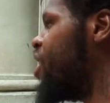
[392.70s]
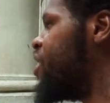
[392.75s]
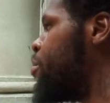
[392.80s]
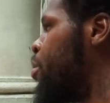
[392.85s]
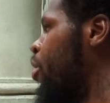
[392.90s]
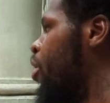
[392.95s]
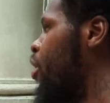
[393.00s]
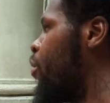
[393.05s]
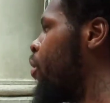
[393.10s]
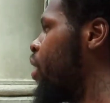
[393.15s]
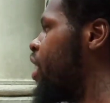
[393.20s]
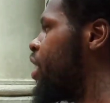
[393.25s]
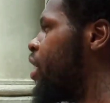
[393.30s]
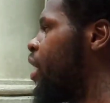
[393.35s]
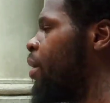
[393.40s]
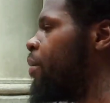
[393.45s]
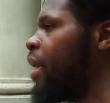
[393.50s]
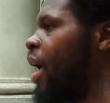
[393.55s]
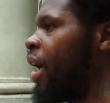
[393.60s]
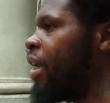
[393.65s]
period, when it
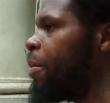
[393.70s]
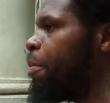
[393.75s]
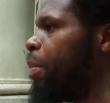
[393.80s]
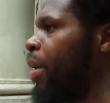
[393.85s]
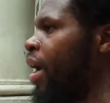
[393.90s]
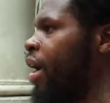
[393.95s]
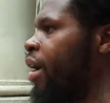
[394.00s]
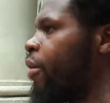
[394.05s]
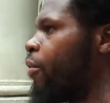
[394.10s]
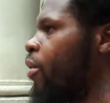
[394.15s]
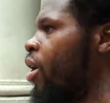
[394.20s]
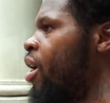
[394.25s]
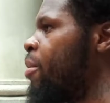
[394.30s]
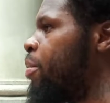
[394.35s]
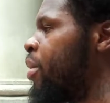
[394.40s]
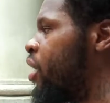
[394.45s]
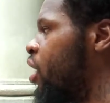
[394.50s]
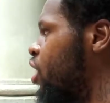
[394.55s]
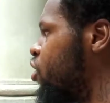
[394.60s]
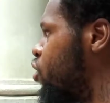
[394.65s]
comes down to paying rent
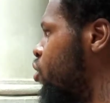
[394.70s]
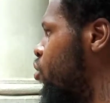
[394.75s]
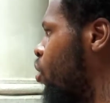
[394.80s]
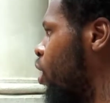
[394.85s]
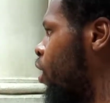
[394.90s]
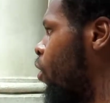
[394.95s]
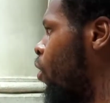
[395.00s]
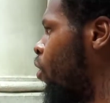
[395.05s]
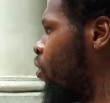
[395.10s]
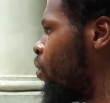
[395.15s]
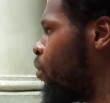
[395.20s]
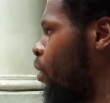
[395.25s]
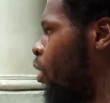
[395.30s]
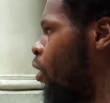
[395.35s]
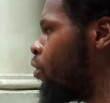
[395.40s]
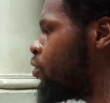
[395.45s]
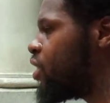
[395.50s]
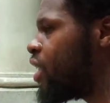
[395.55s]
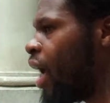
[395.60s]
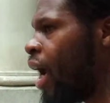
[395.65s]
because you weren't
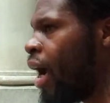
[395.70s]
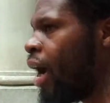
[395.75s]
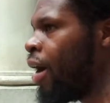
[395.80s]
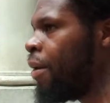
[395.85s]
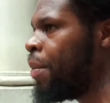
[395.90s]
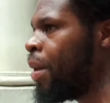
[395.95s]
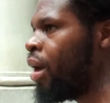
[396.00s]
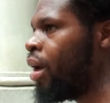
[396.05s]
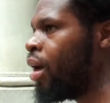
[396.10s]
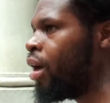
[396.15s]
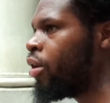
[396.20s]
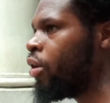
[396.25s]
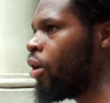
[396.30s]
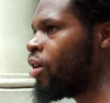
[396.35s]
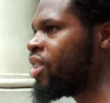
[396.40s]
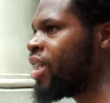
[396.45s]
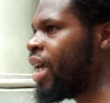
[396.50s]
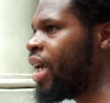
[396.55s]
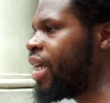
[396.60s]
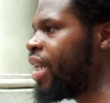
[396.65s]
on time, you know
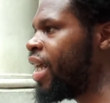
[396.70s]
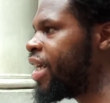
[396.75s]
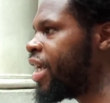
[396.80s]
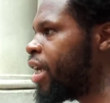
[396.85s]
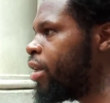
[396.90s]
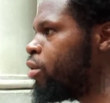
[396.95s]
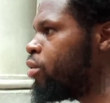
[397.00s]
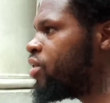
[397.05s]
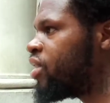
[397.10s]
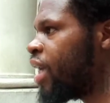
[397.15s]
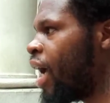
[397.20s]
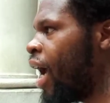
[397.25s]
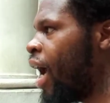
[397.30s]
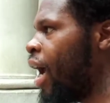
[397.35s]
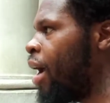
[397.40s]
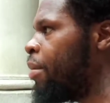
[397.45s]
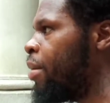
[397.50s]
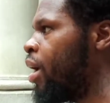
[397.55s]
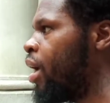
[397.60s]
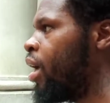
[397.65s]
what I'm saying, they give you
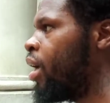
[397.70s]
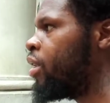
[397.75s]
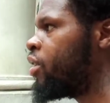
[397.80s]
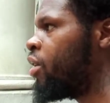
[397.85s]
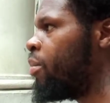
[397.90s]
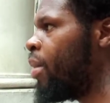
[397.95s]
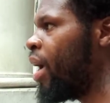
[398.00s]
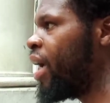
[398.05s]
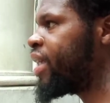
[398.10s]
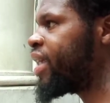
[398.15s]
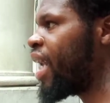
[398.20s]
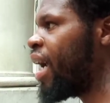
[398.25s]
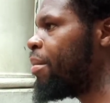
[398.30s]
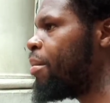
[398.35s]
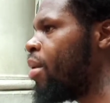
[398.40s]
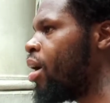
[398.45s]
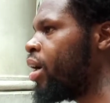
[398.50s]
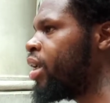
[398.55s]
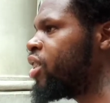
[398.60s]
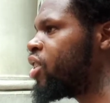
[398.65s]
time to make that
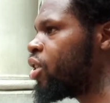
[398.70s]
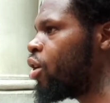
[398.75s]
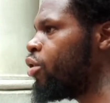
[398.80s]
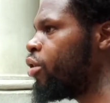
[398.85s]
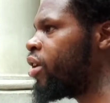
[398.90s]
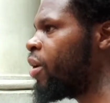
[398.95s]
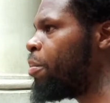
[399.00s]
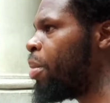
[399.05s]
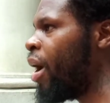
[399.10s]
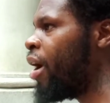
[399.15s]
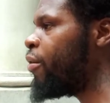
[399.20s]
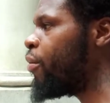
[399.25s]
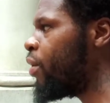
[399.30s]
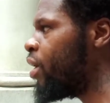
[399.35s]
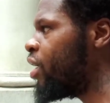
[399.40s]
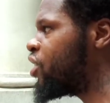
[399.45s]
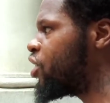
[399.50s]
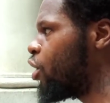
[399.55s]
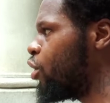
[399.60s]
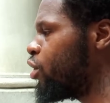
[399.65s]
money so you can pay
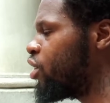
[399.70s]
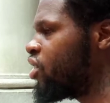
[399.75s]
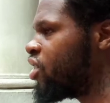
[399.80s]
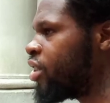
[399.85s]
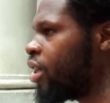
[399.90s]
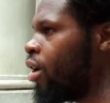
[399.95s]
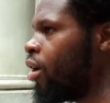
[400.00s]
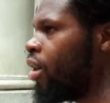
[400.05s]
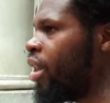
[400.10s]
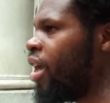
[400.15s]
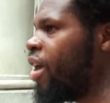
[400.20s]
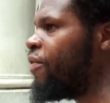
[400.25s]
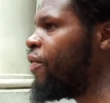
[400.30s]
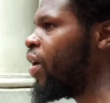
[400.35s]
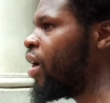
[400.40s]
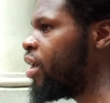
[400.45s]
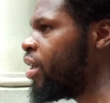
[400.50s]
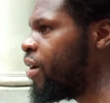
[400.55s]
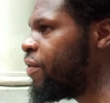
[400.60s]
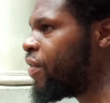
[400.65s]
rent so you can still live
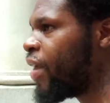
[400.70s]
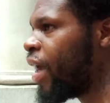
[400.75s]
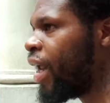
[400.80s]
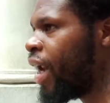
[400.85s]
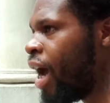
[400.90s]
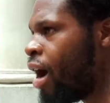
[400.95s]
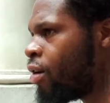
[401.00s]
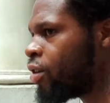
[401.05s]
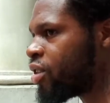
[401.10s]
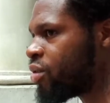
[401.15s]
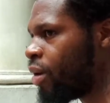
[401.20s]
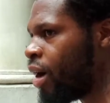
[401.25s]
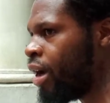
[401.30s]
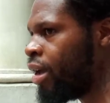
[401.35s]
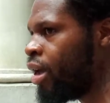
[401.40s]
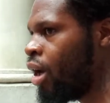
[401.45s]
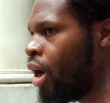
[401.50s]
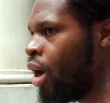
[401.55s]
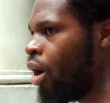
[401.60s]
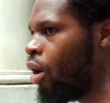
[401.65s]
underneath that house,
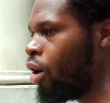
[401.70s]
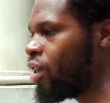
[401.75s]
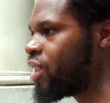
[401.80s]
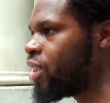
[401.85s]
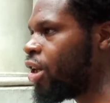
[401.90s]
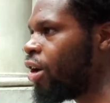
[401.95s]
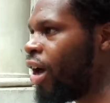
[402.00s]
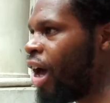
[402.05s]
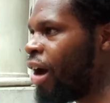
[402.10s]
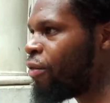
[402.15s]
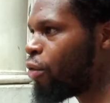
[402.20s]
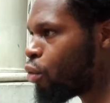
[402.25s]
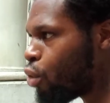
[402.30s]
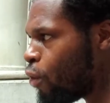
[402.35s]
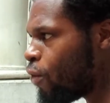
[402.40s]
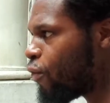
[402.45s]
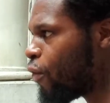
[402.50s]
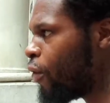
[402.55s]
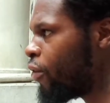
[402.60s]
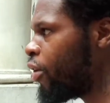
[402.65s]
right? But still have a
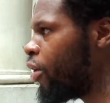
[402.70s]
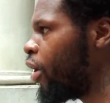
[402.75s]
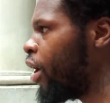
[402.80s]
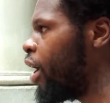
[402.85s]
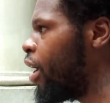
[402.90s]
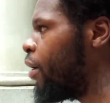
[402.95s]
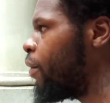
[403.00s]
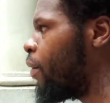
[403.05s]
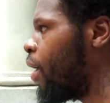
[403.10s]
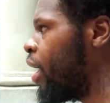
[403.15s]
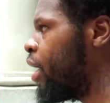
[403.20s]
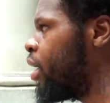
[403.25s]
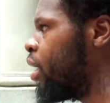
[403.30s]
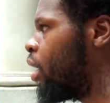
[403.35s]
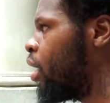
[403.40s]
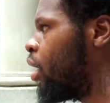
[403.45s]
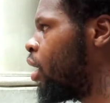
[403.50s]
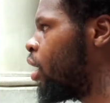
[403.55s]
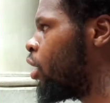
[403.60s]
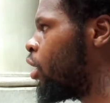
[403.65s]
roof over your head, right? You
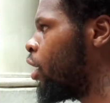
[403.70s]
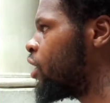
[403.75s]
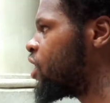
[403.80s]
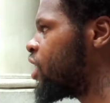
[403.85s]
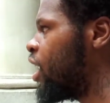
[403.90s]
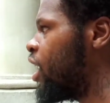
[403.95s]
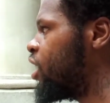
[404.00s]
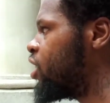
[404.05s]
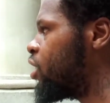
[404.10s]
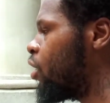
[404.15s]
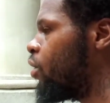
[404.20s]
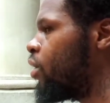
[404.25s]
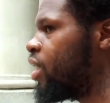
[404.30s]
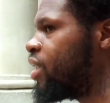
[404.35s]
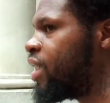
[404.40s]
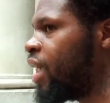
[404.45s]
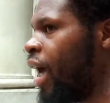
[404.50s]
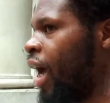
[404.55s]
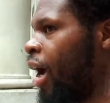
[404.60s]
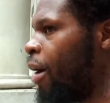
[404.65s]
know what I'm saying? So in
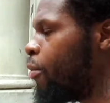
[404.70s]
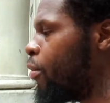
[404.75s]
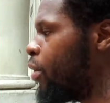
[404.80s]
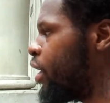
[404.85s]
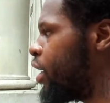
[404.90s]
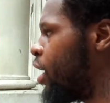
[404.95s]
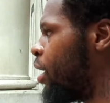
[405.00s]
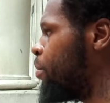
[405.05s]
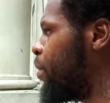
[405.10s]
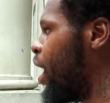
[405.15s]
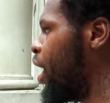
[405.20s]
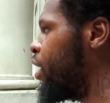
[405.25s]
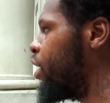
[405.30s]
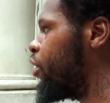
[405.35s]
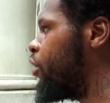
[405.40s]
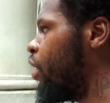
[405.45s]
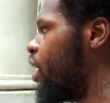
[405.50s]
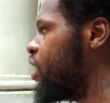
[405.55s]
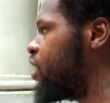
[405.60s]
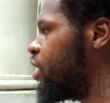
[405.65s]
the time when it comes down to
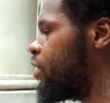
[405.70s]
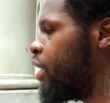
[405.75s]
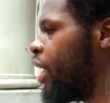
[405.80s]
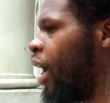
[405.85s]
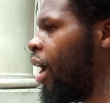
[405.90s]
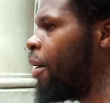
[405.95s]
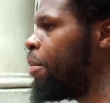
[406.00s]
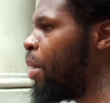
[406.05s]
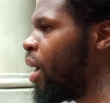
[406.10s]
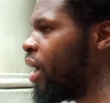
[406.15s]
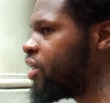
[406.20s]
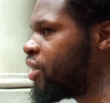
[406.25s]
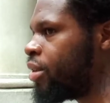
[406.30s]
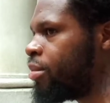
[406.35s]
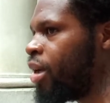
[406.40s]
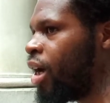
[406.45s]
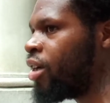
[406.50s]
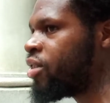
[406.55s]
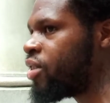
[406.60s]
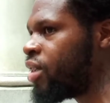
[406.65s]
grace of Yahweh
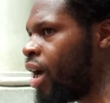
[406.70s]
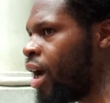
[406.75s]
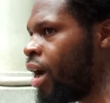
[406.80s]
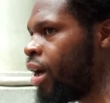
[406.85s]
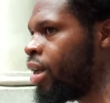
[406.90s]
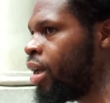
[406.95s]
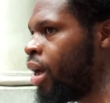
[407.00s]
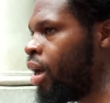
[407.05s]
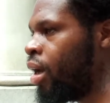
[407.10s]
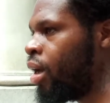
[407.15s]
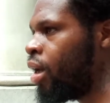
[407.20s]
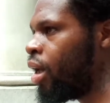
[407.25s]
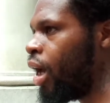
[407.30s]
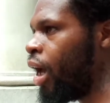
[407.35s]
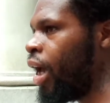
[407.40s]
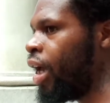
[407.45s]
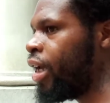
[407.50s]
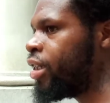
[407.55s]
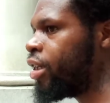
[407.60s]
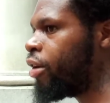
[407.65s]
Bashim Yahushua,
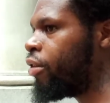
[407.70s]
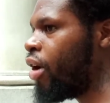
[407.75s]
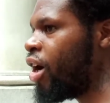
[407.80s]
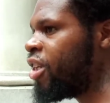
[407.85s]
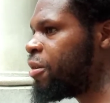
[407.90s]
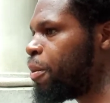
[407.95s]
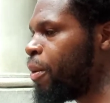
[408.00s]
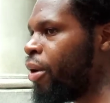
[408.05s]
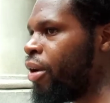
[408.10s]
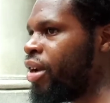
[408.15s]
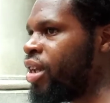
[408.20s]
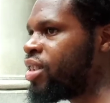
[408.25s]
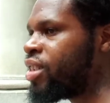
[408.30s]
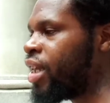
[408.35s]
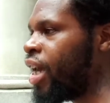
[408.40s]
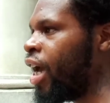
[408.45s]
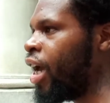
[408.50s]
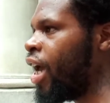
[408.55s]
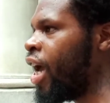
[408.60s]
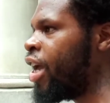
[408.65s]
hey, the grace period is
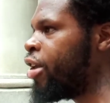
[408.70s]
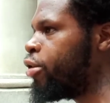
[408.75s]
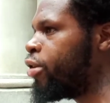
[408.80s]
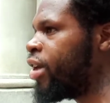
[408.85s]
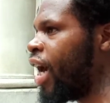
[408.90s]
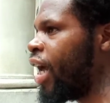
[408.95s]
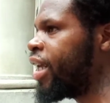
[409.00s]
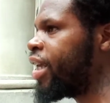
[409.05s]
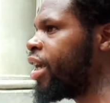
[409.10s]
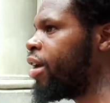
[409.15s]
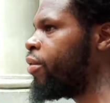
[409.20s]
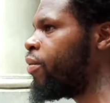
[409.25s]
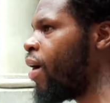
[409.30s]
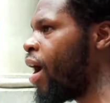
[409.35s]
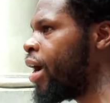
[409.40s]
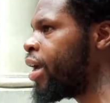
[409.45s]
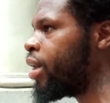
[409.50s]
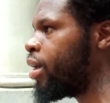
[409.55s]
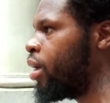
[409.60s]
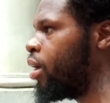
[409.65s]
that, hey, you got to get
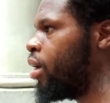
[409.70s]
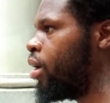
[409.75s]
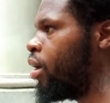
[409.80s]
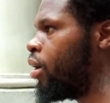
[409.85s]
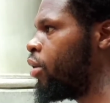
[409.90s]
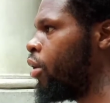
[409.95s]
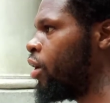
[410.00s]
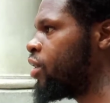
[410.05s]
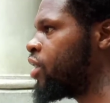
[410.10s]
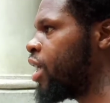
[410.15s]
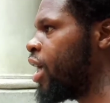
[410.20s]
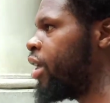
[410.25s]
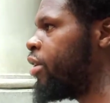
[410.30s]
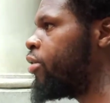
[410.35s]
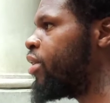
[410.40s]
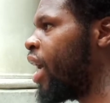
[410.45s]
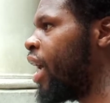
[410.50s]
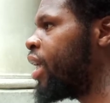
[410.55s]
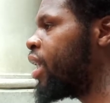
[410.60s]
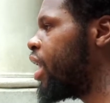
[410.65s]
right. You know what I'm saying?
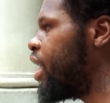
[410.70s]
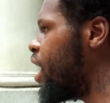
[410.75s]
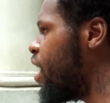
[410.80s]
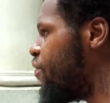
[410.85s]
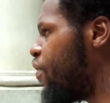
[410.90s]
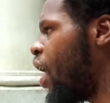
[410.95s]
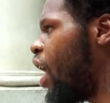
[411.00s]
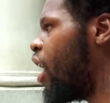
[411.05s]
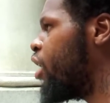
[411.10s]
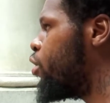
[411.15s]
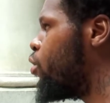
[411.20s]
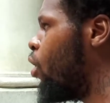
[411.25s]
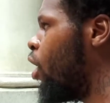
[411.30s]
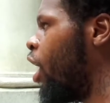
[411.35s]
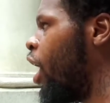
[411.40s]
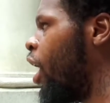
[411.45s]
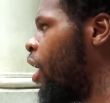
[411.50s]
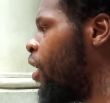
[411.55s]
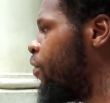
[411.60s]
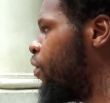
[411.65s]
You can't live
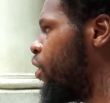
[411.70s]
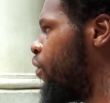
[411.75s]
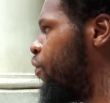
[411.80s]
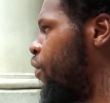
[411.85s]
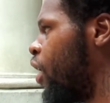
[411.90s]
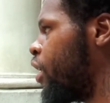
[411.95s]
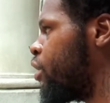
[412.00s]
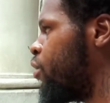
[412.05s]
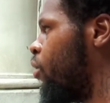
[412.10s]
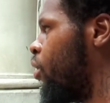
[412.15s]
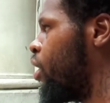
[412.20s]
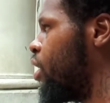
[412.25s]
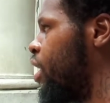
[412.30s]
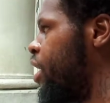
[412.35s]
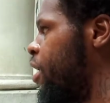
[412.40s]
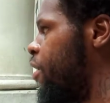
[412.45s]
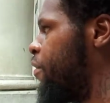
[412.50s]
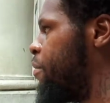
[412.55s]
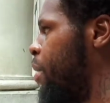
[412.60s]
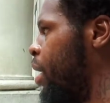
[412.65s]
however the fuck you want to
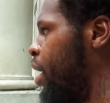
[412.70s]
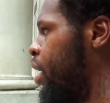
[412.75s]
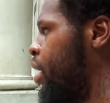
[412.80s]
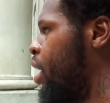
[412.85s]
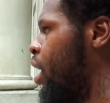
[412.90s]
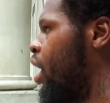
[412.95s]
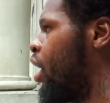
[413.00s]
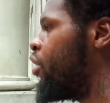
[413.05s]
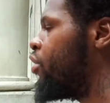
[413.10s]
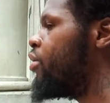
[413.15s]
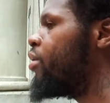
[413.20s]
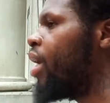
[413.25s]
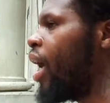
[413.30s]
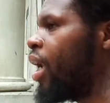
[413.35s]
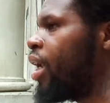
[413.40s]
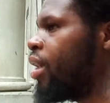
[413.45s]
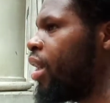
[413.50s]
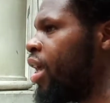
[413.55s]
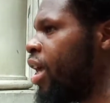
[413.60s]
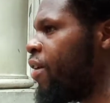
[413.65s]
live, man. You got
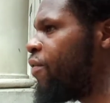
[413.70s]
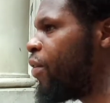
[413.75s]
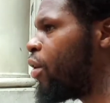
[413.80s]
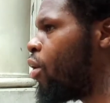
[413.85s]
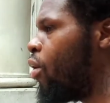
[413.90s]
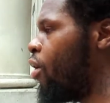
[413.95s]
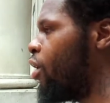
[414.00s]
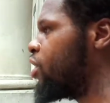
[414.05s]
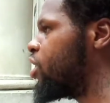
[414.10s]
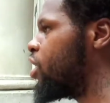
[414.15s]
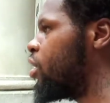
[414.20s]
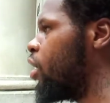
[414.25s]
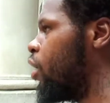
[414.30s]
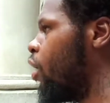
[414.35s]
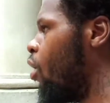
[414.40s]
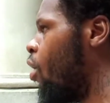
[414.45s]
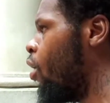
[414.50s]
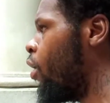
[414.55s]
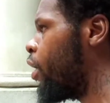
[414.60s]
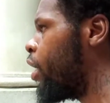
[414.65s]
to live according to the
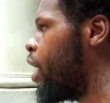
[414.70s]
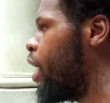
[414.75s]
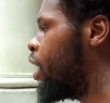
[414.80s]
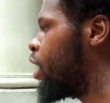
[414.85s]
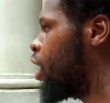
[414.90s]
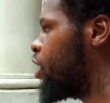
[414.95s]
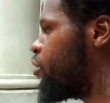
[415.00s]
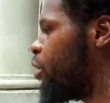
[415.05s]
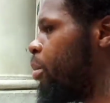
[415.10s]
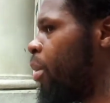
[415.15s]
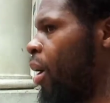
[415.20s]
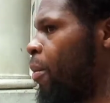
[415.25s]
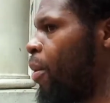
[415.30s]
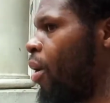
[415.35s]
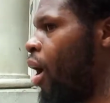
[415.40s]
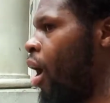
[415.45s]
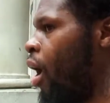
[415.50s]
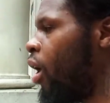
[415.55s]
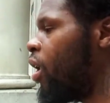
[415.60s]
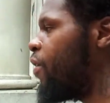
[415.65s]
Lord. Because remember,
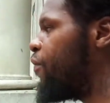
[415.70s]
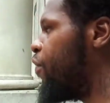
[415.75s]
all of